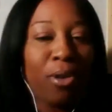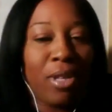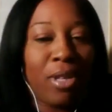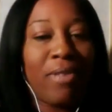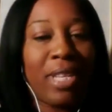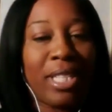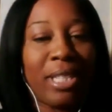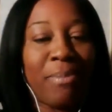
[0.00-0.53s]
of
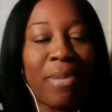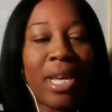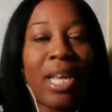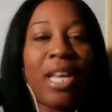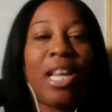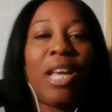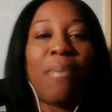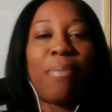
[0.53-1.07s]
these
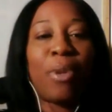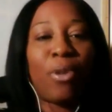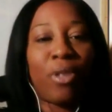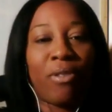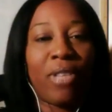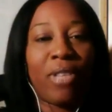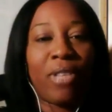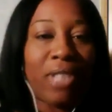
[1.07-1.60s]
men and both
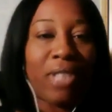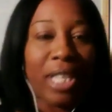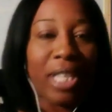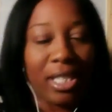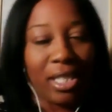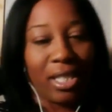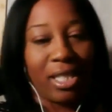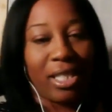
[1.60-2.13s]
of these
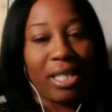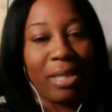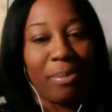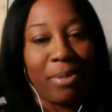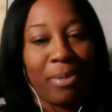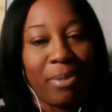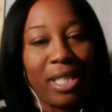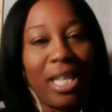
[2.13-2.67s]

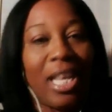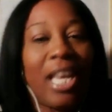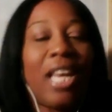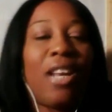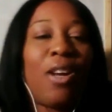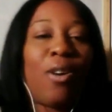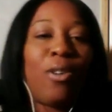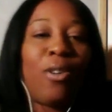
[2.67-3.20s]
relationships
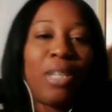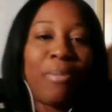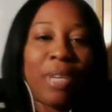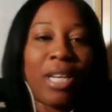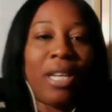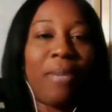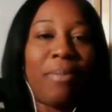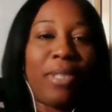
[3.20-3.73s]
and hold them
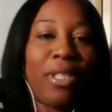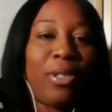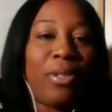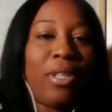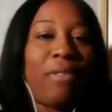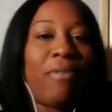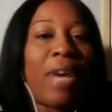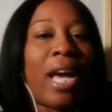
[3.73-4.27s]
up to
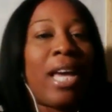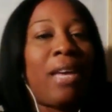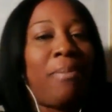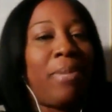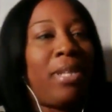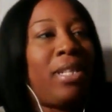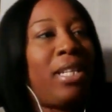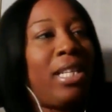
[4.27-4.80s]
the
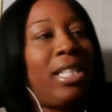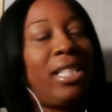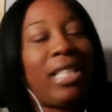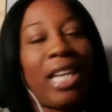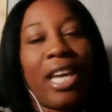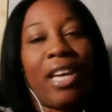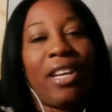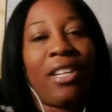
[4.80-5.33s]
viability
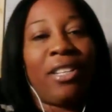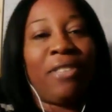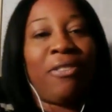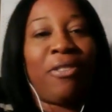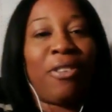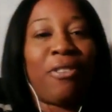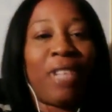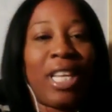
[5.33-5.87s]
scale
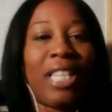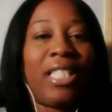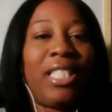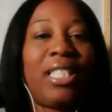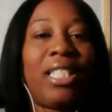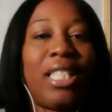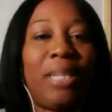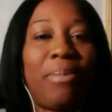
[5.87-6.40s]
for
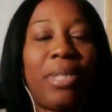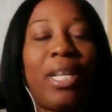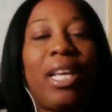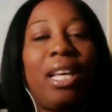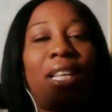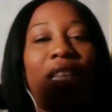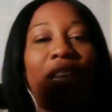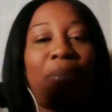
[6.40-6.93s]
relationships,
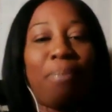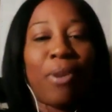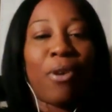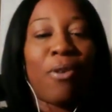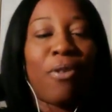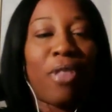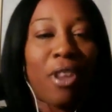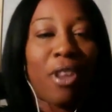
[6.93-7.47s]
they
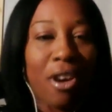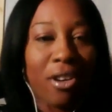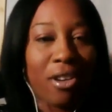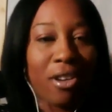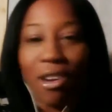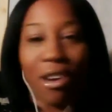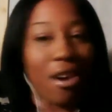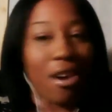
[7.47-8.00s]
both
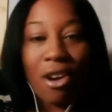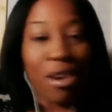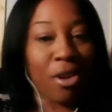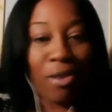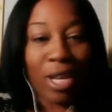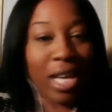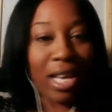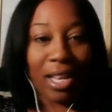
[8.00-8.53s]
are
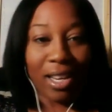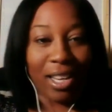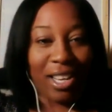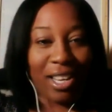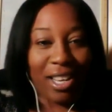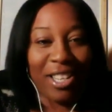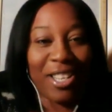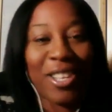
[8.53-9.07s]
no good.
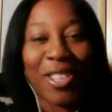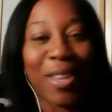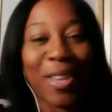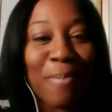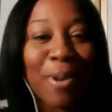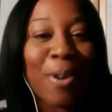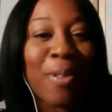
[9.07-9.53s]
They're both